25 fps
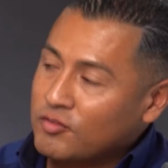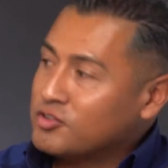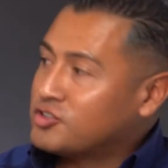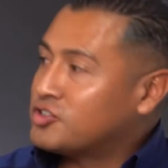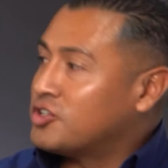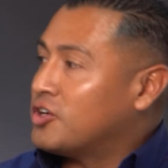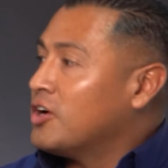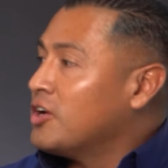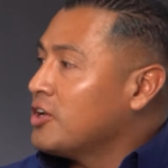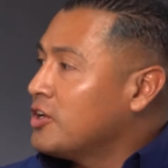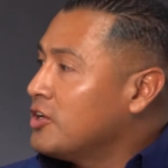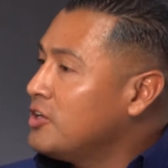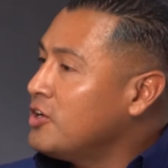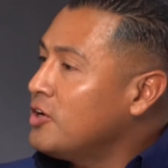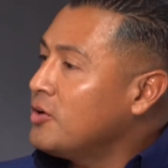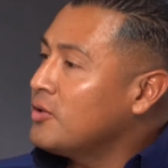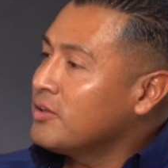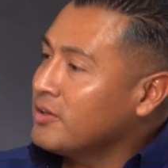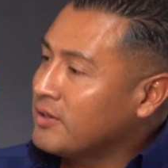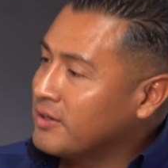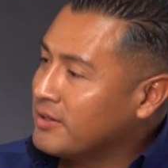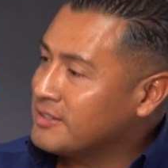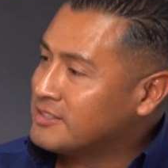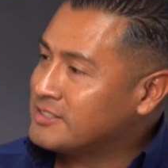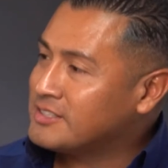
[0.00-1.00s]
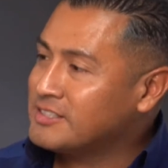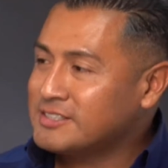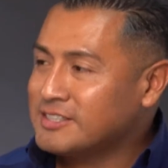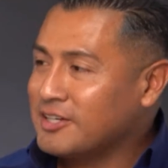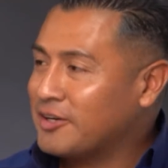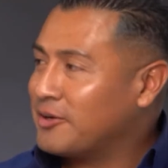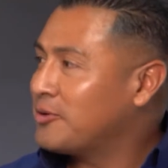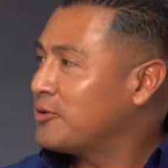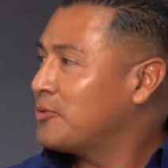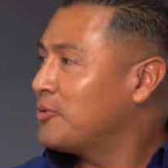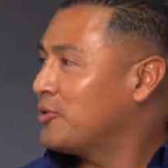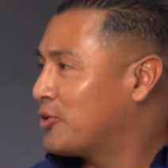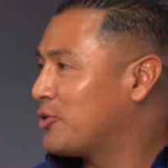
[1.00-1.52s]
for sure, you know, yeah. look at this. He's
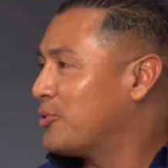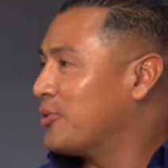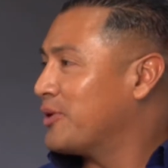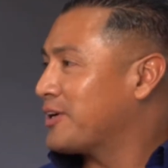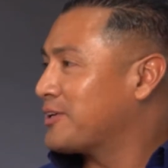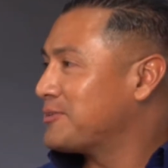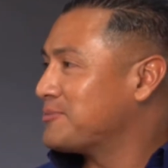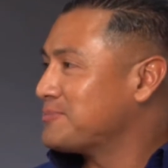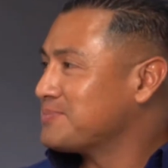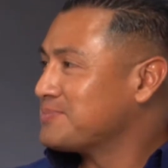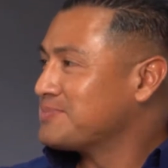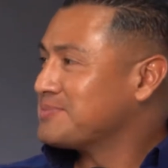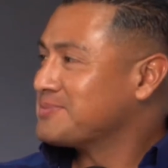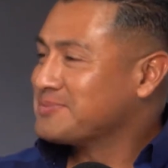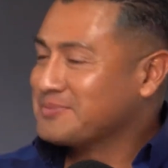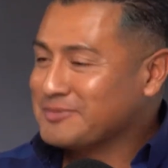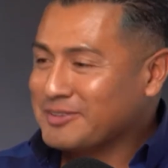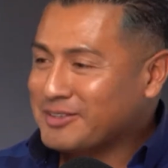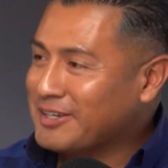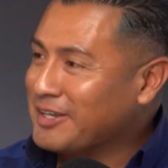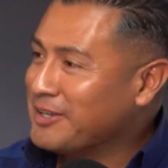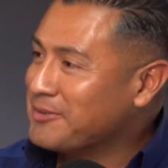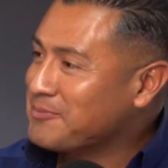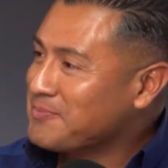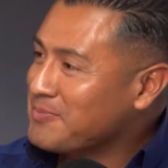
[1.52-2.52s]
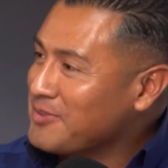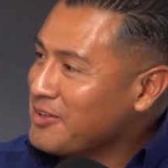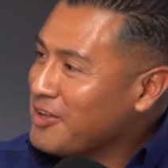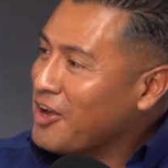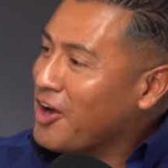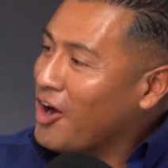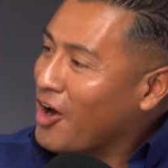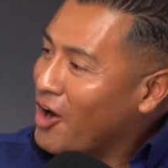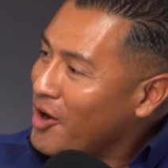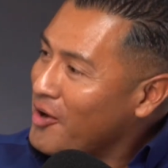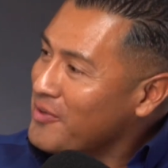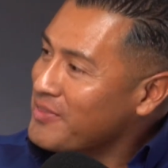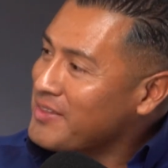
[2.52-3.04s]
out real quick. Yeah, go ahead. Okay,
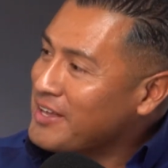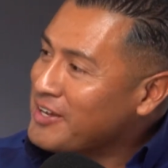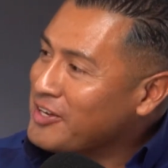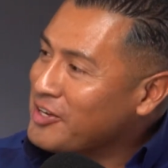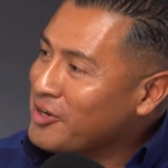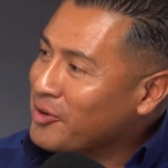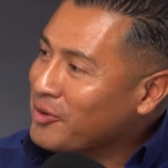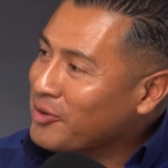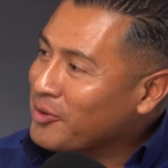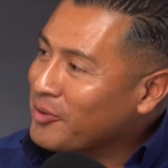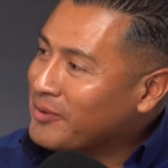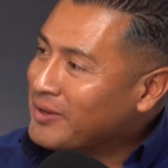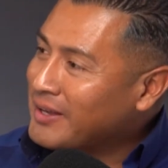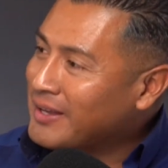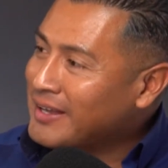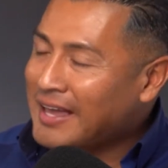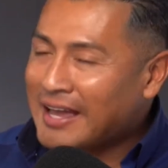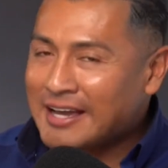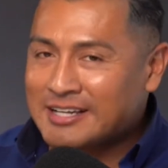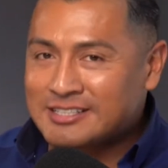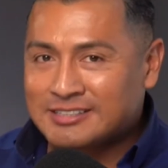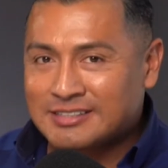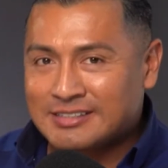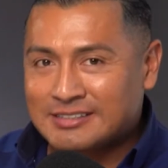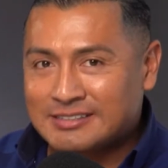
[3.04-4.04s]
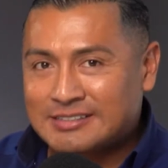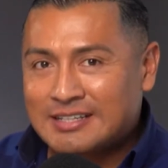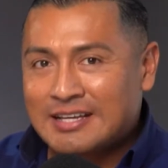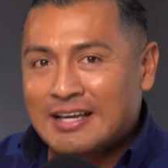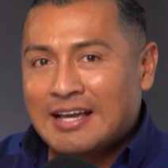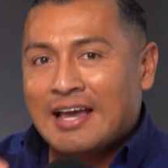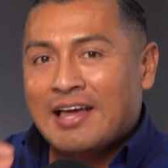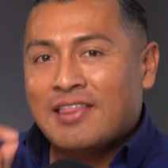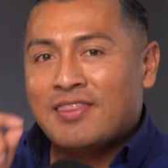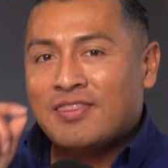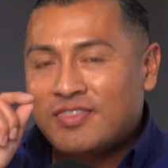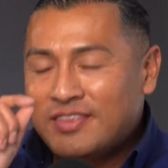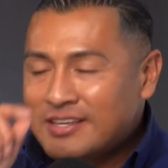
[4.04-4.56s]
on that note, okay, excellence.
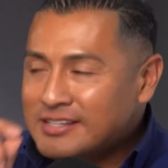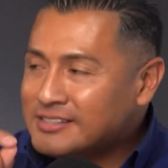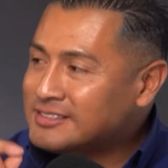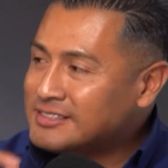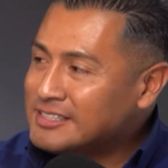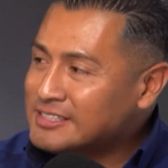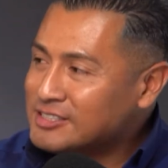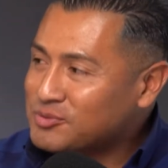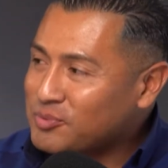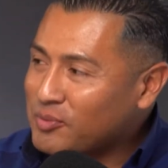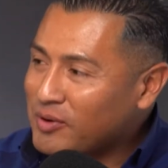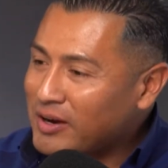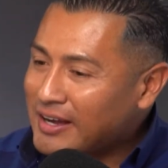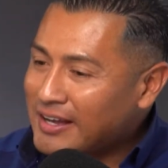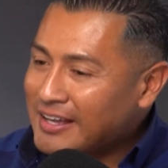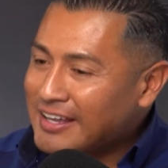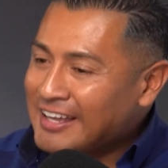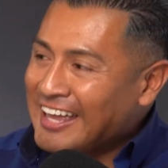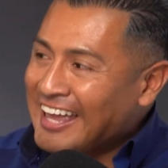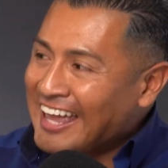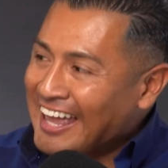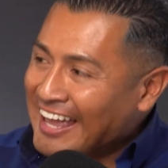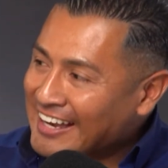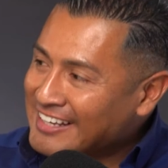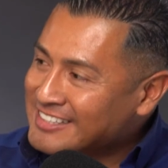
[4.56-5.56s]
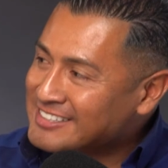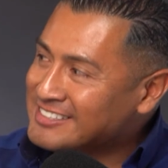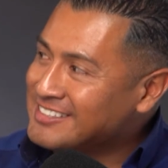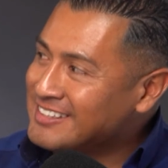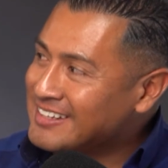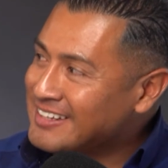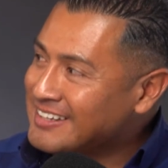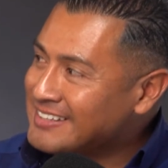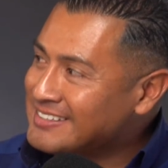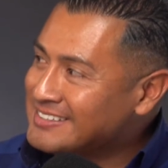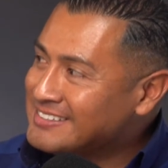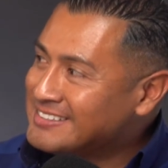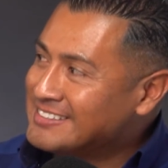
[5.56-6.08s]
this is why
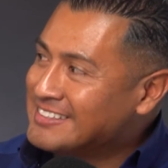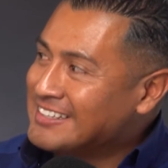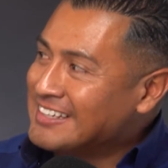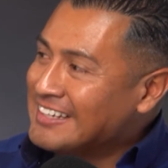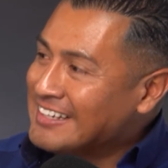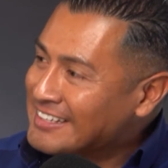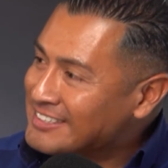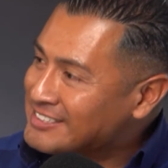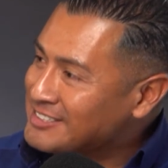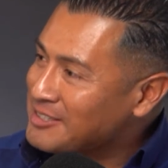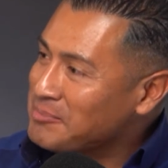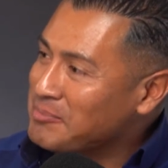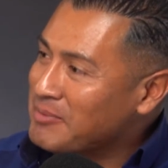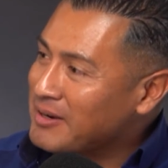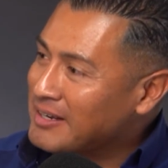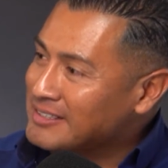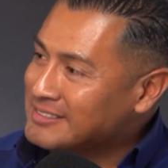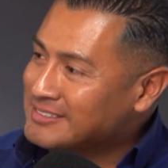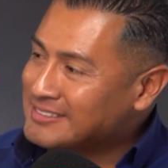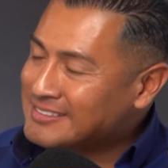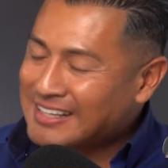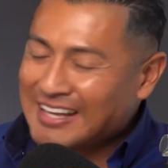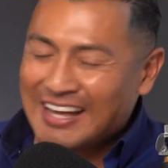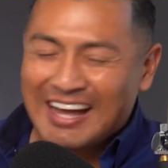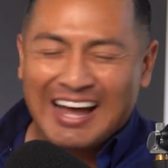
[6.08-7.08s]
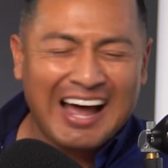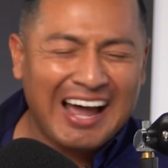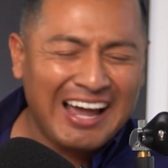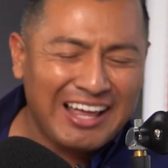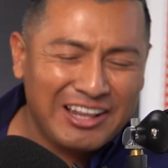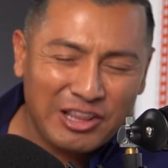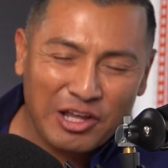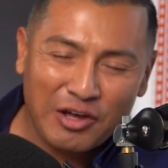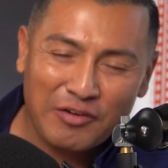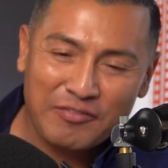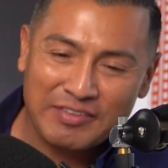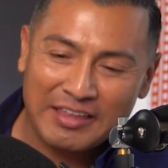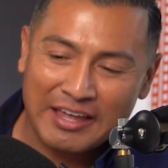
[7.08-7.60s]
excellence is a must. I
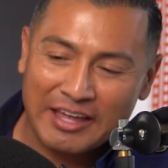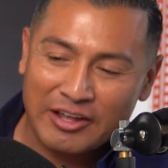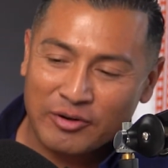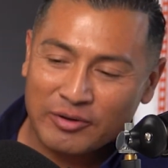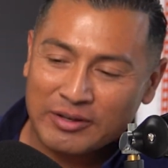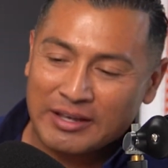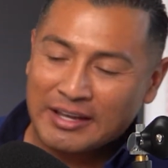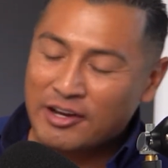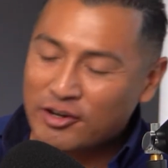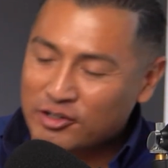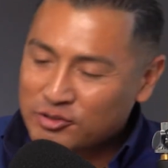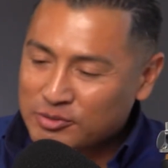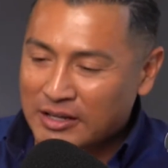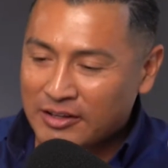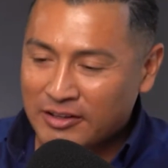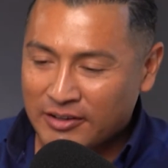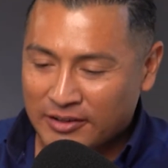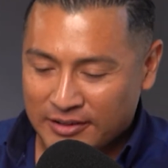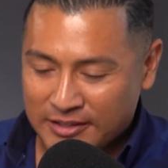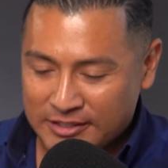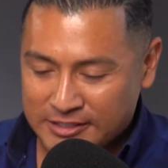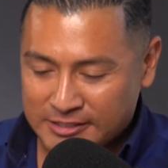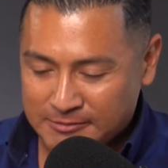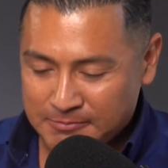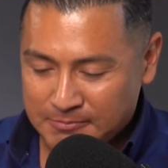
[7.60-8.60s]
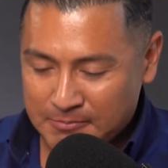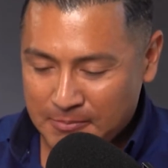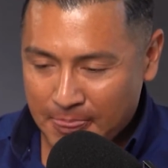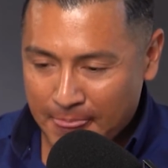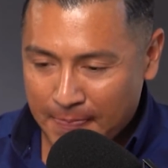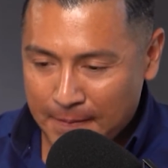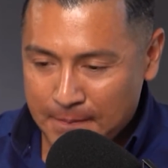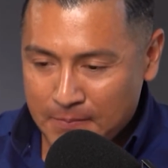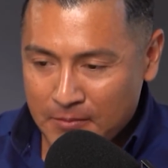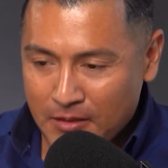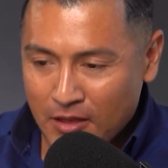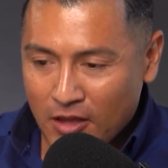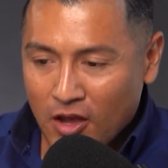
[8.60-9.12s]
love that. Okay, here's why. Look at this.
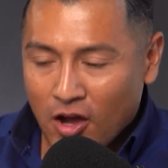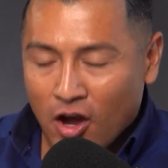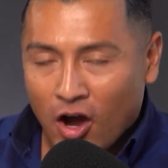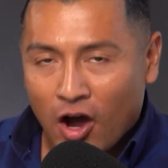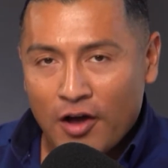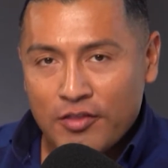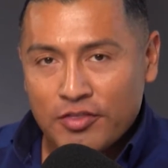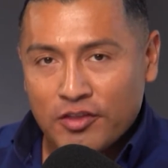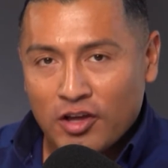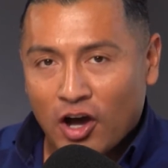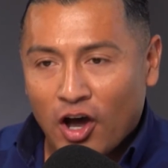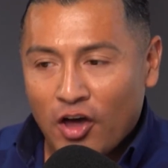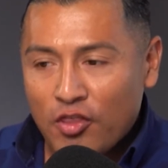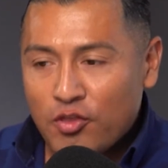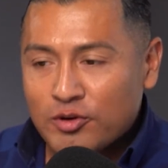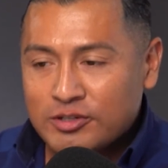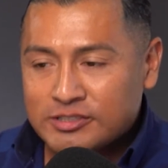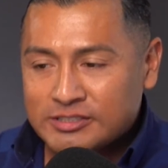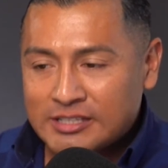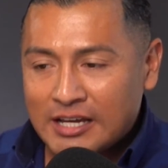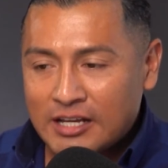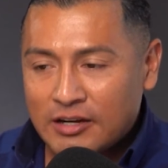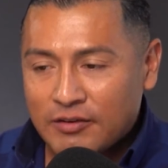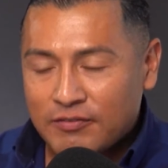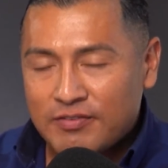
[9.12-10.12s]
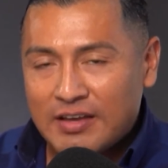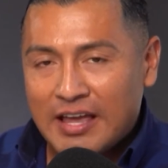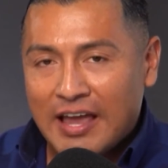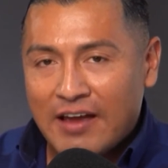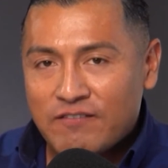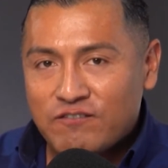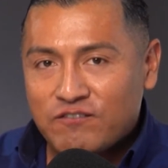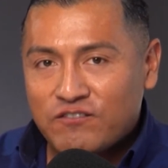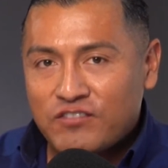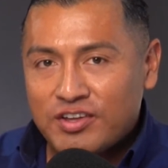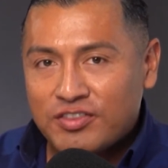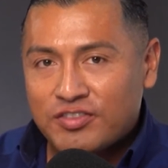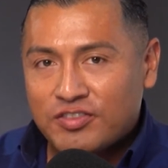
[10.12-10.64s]
On the other side of
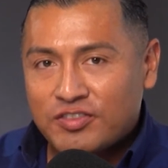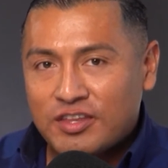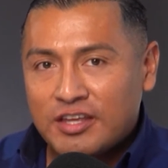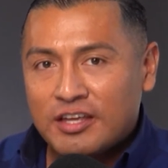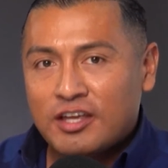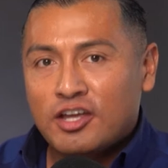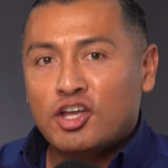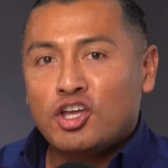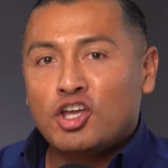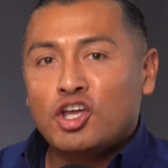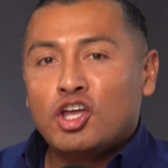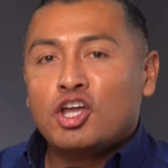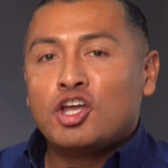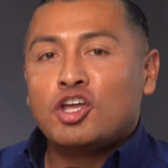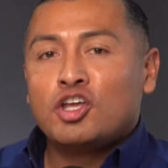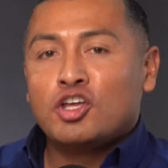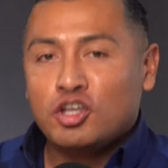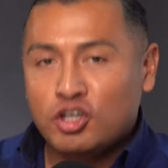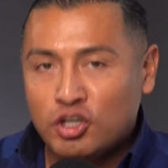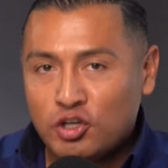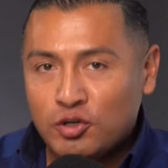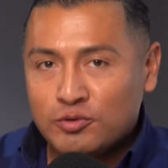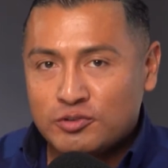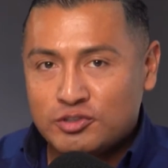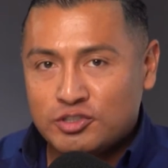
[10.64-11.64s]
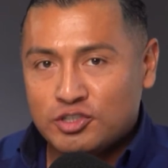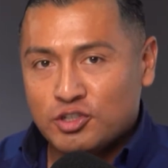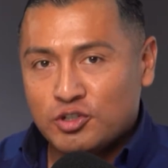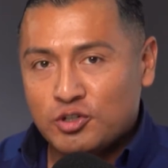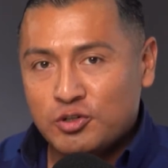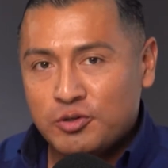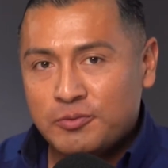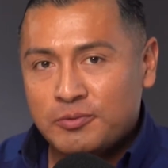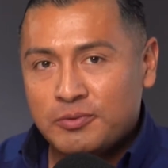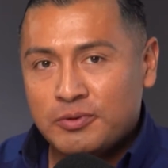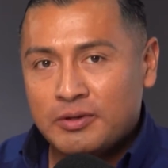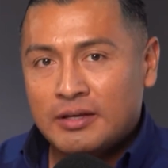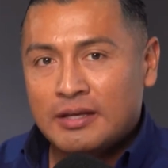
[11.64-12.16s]
everything you
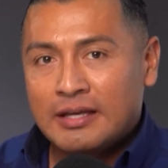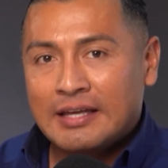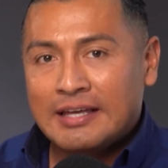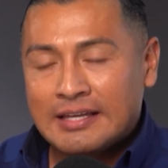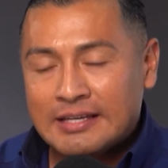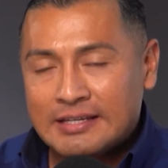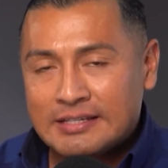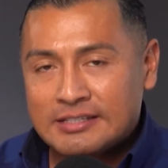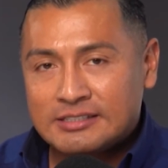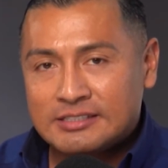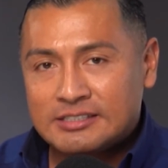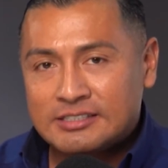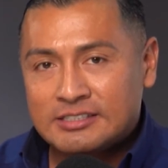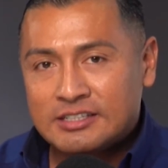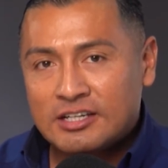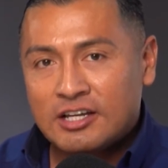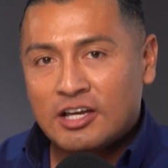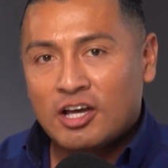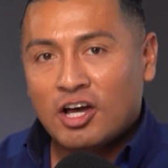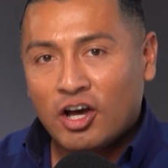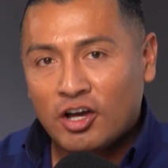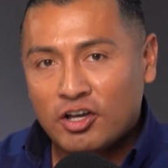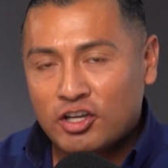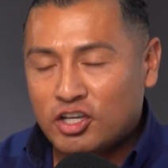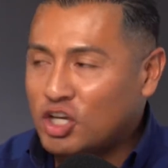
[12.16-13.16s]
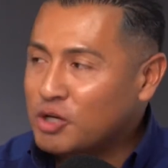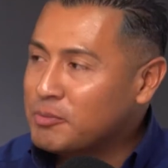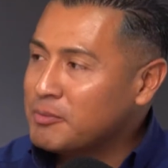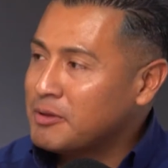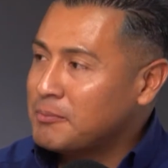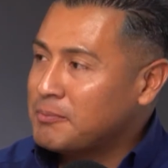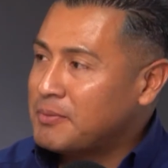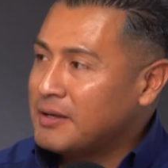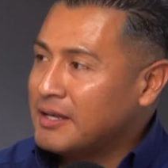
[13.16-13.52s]
do is a human